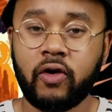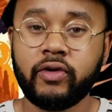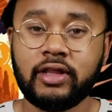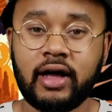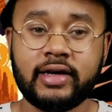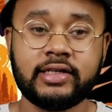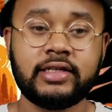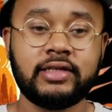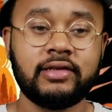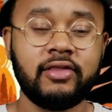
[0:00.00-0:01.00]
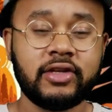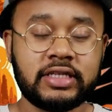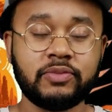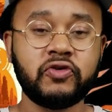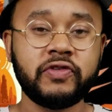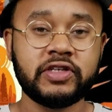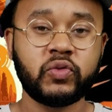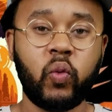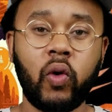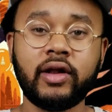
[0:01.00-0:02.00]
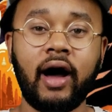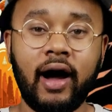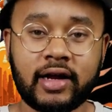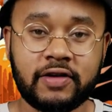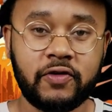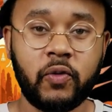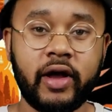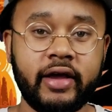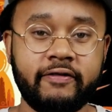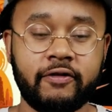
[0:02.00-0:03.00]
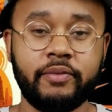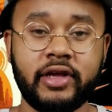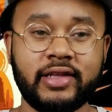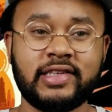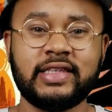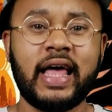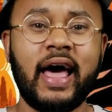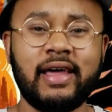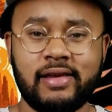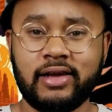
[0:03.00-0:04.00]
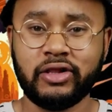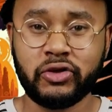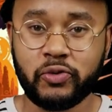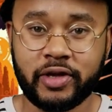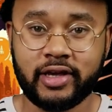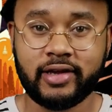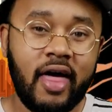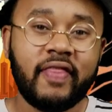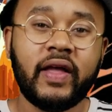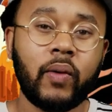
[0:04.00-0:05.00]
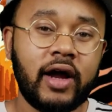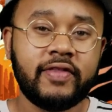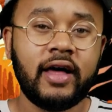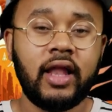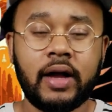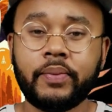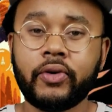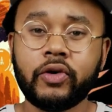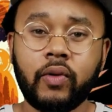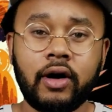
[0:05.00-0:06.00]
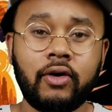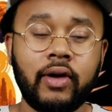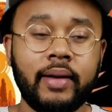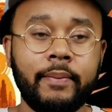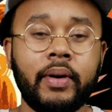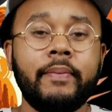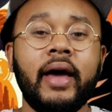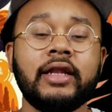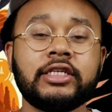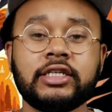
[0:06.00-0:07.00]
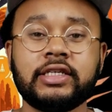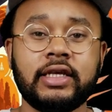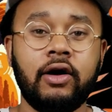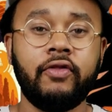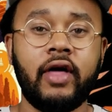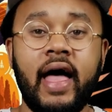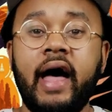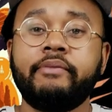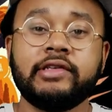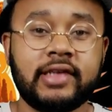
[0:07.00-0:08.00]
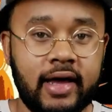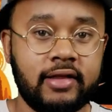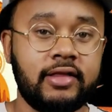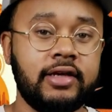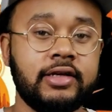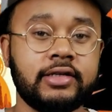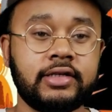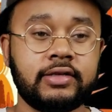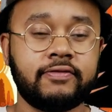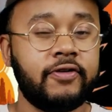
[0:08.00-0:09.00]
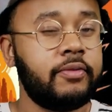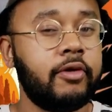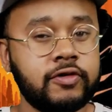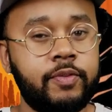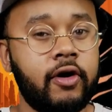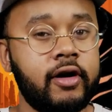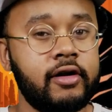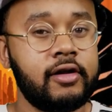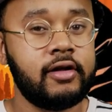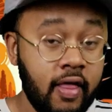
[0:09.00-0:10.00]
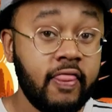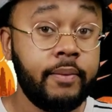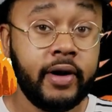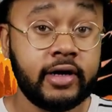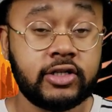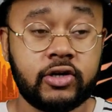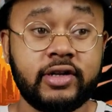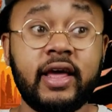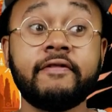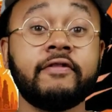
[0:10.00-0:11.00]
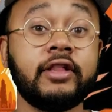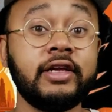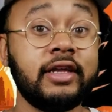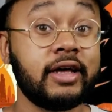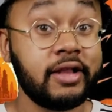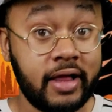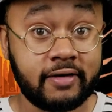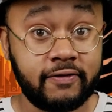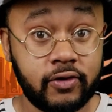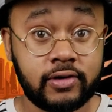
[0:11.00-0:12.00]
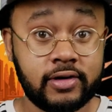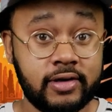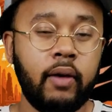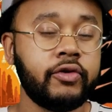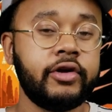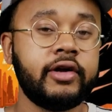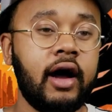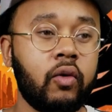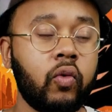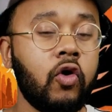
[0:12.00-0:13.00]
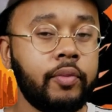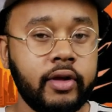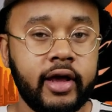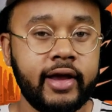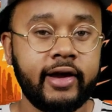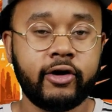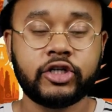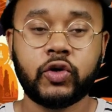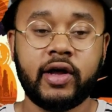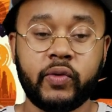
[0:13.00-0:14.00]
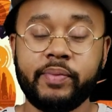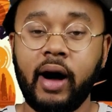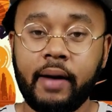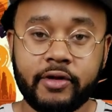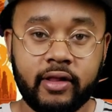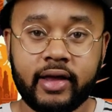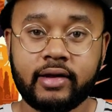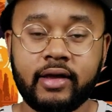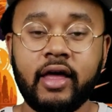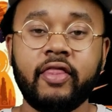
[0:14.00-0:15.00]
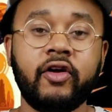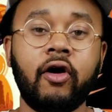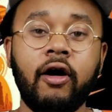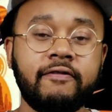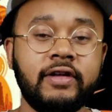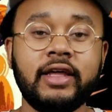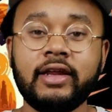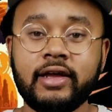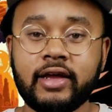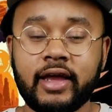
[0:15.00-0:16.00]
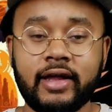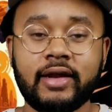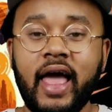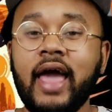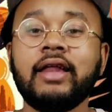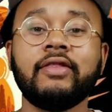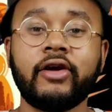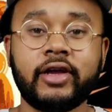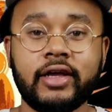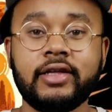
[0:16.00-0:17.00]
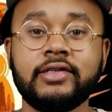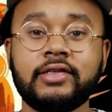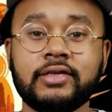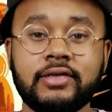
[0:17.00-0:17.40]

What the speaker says: I realized this movie is one octave away from being sad and gloomy. They write that line pretty well, but manage to stay on the happy side of things for the most part. The parents are definitely neglectful, and when they're not role-playing or trying to repopulate, they're off knitting and hating their kids.